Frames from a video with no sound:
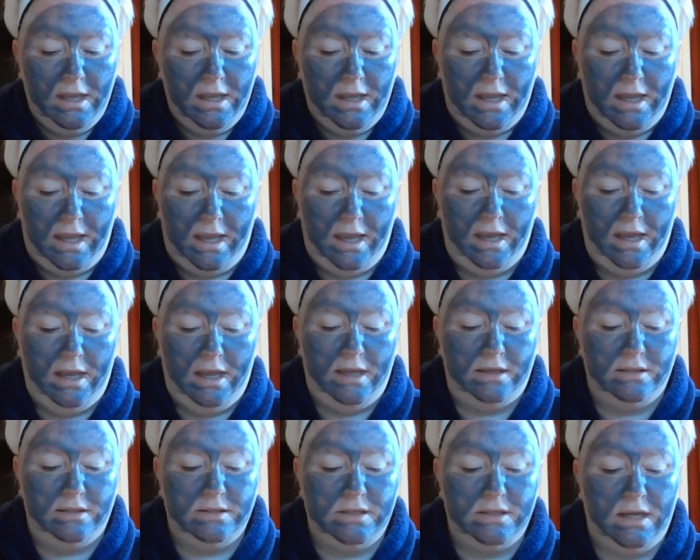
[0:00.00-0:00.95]

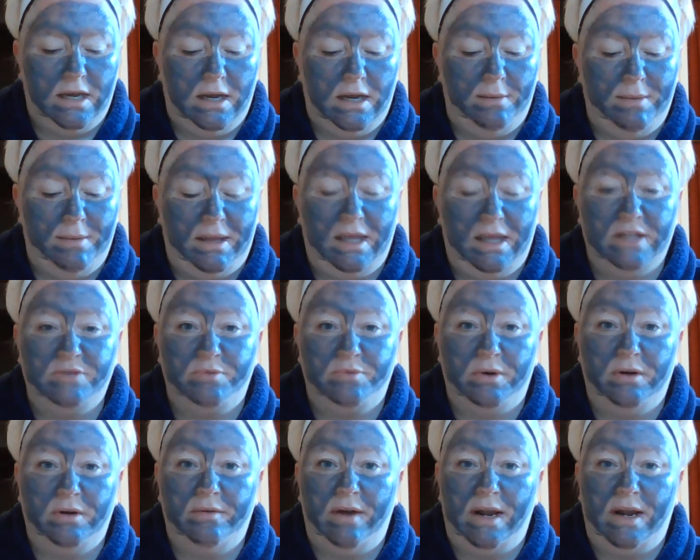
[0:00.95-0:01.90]
and it gets rid
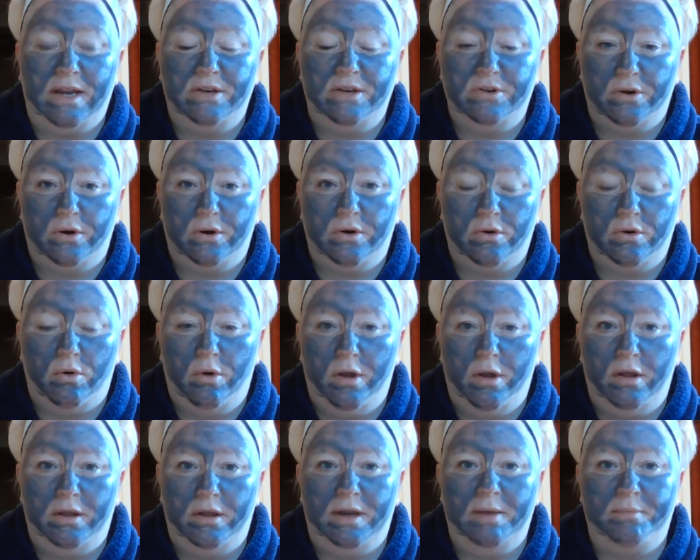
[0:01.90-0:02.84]
of any dirt,
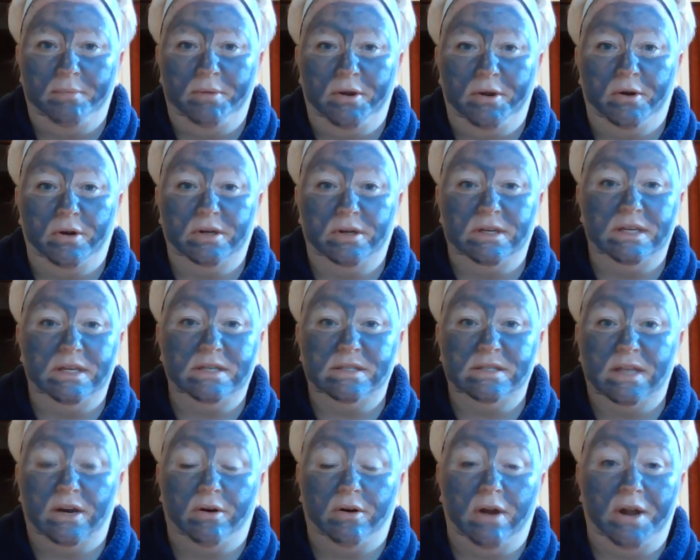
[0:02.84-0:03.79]
oil, and impurities
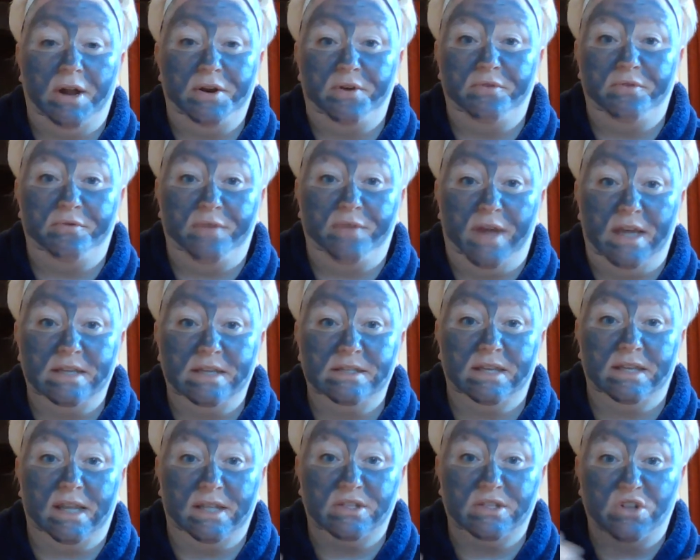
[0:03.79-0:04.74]
that are on your face
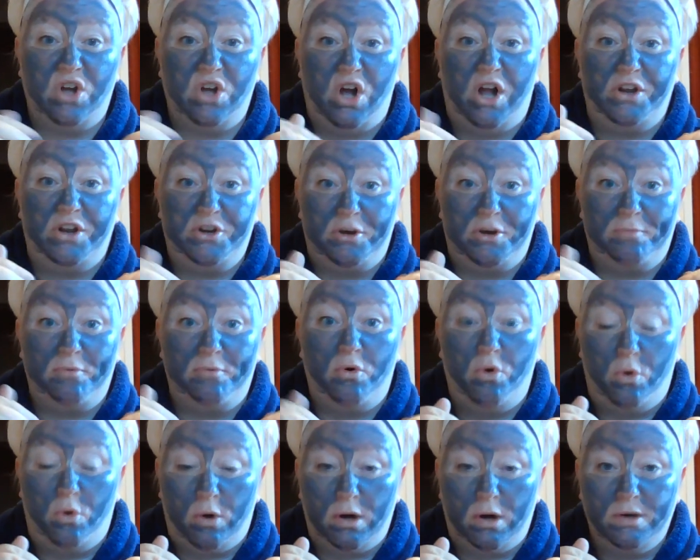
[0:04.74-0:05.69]
that gets caught in your
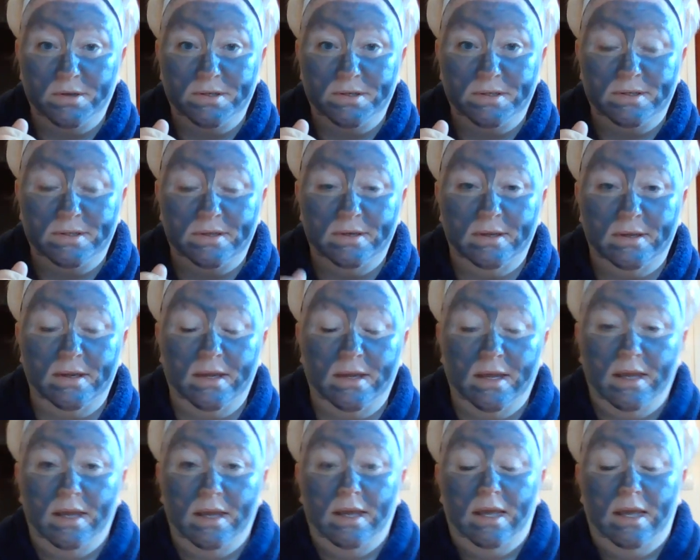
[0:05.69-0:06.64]
pores.
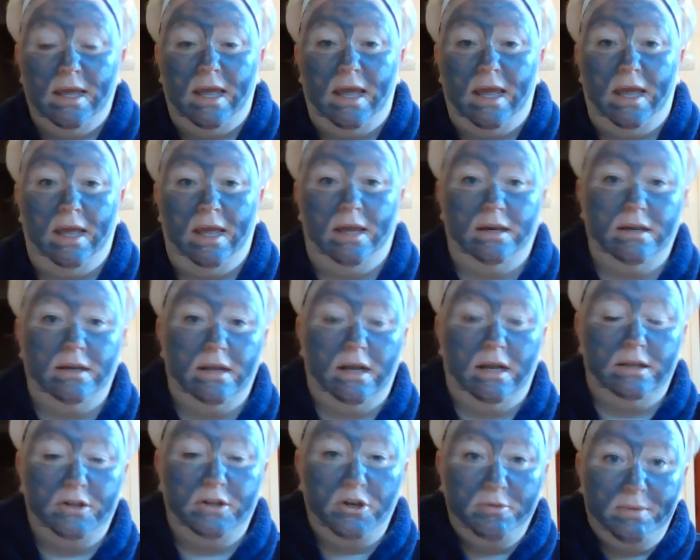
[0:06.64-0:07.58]
And a
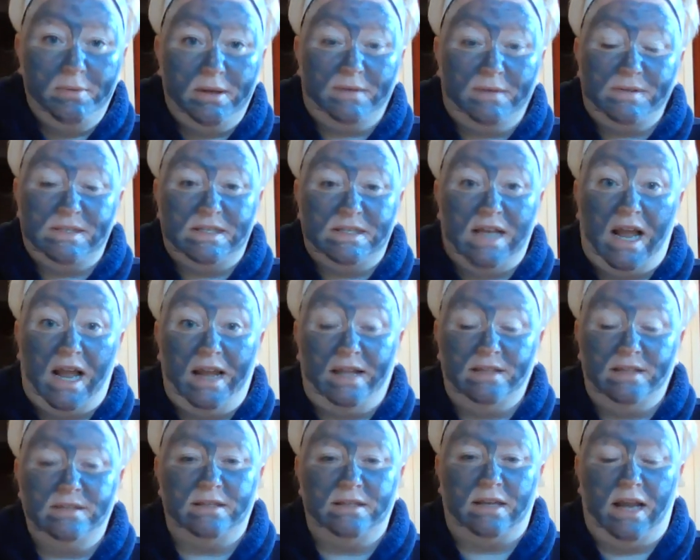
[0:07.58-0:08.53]
little bit of
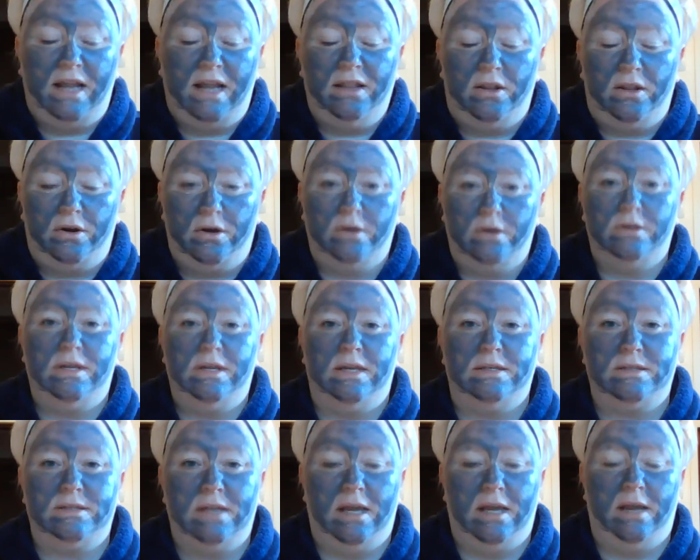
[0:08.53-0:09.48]
science that I learned
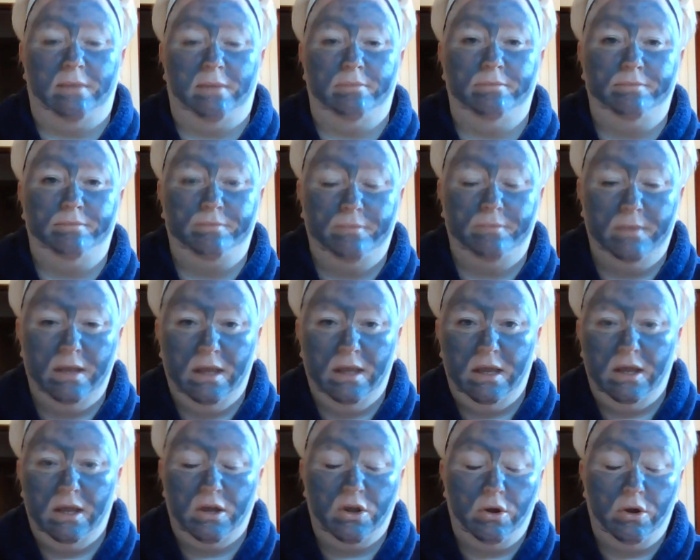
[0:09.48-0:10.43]
as I'm
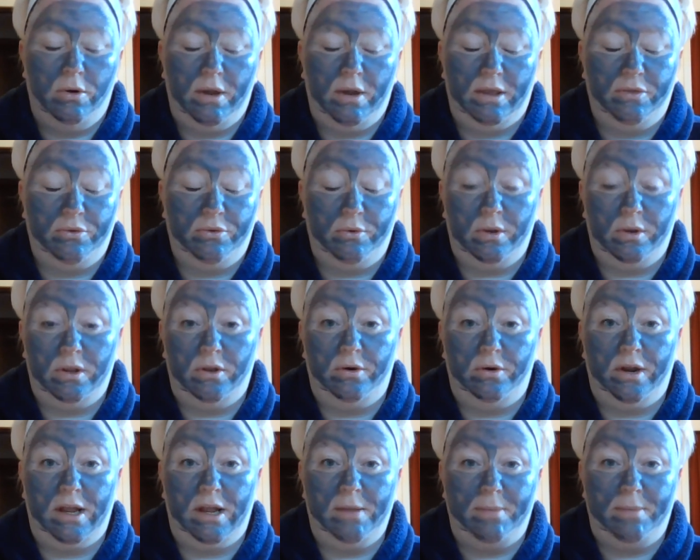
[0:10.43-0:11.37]
going through and
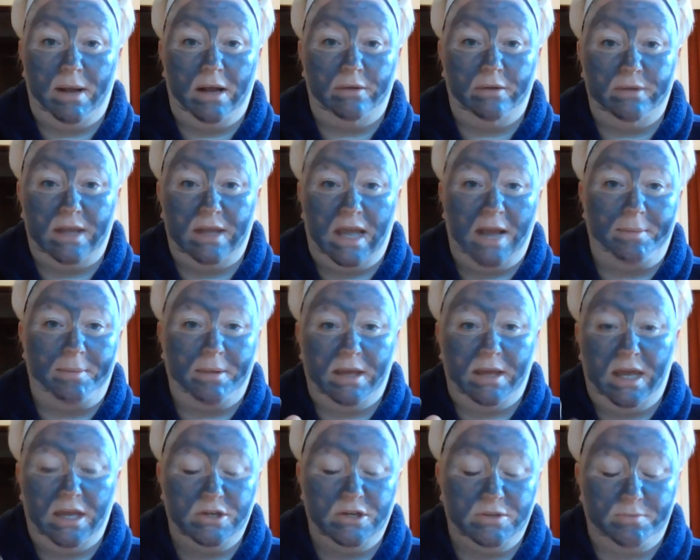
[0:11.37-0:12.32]
learning about the
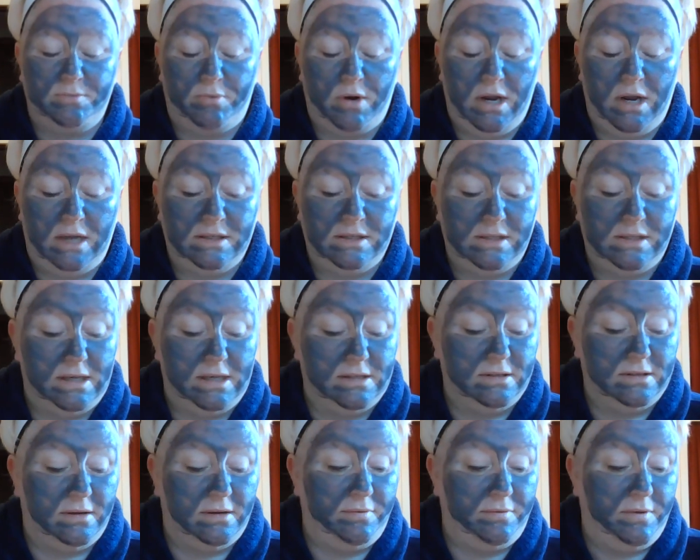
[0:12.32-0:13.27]
application process
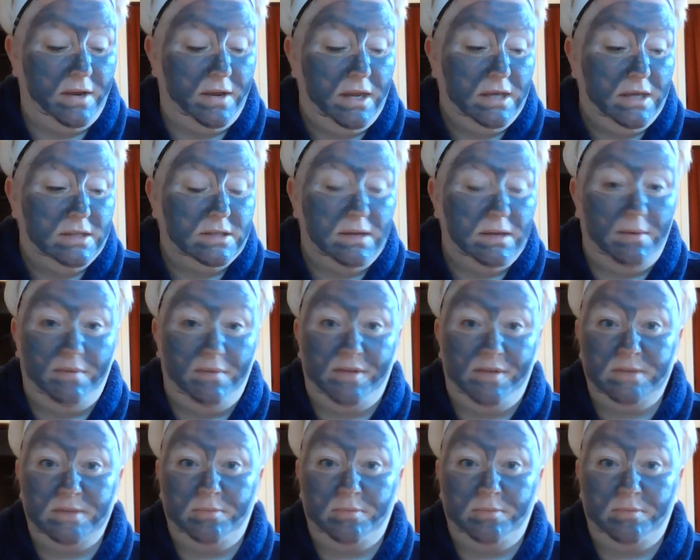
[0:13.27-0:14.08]
of some of these